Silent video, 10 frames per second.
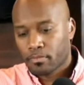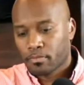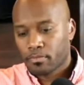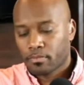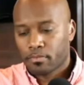
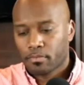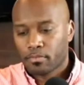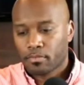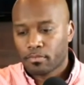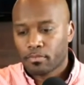
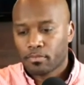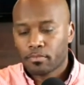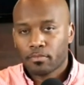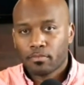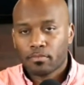
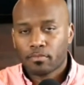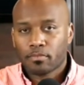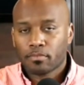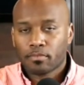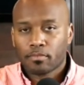
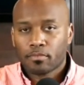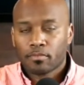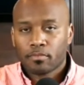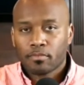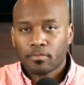
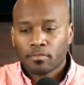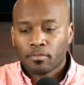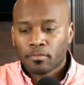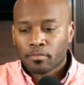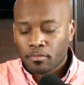
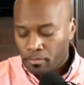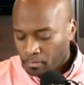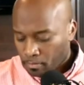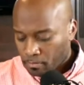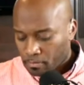
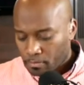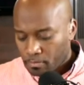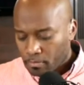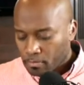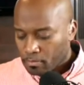
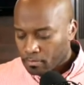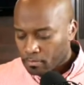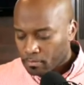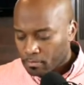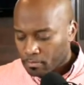
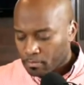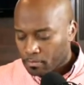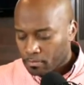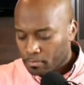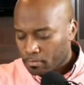
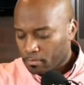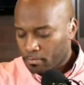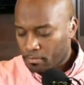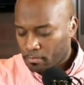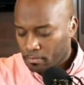
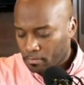(not speaking)